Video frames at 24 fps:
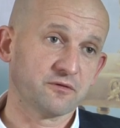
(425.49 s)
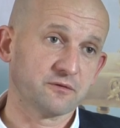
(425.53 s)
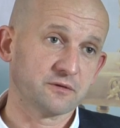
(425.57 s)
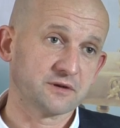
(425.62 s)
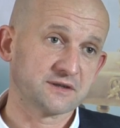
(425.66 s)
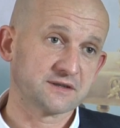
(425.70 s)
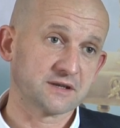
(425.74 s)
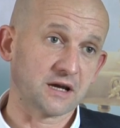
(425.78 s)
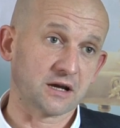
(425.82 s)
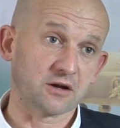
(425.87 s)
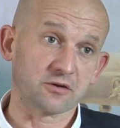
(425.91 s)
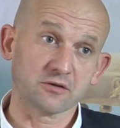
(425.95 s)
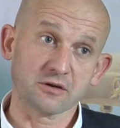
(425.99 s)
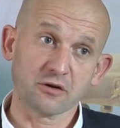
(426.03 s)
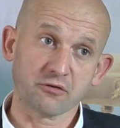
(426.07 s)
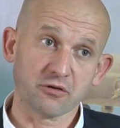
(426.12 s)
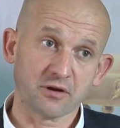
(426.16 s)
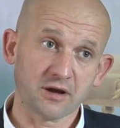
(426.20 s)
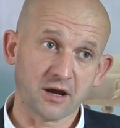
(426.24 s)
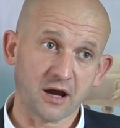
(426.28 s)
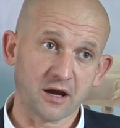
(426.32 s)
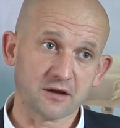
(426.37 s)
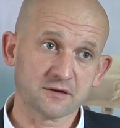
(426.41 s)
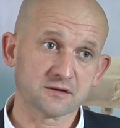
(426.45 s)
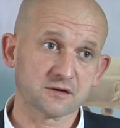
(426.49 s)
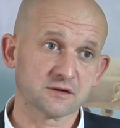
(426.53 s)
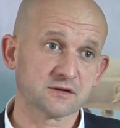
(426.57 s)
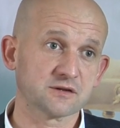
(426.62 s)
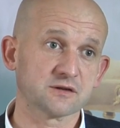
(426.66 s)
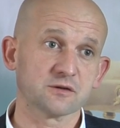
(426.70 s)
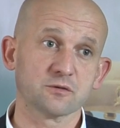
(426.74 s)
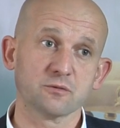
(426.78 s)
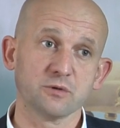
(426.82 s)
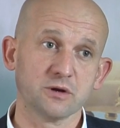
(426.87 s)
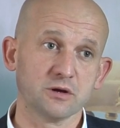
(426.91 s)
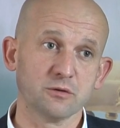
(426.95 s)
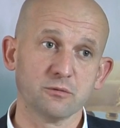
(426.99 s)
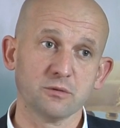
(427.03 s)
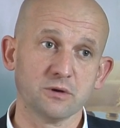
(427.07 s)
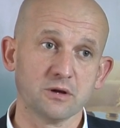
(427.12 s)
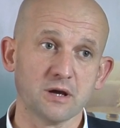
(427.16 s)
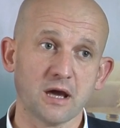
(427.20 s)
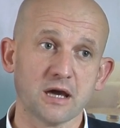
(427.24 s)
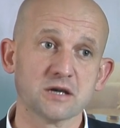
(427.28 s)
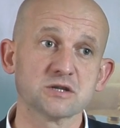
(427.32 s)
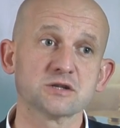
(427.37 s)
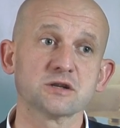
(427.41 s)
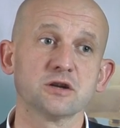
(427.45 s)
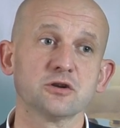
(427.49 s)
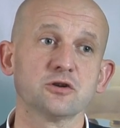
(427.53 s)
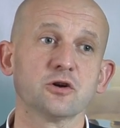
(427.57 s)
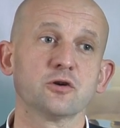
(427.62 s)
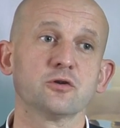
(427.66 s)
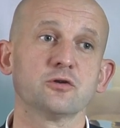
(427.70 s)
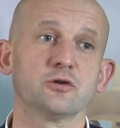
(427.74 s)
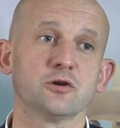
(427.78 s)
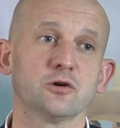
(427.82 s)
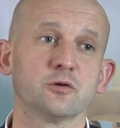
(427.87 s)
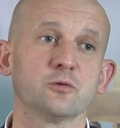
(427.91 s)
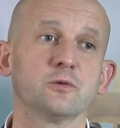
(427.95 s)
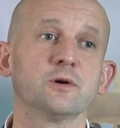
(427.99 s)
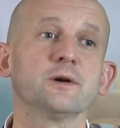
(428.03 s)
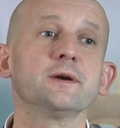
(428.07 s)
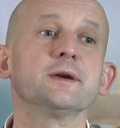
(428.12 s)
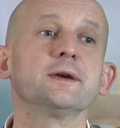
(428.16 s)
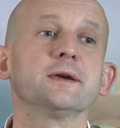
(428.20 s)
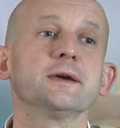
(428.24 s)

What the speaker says: secondary cancers. We actually don't know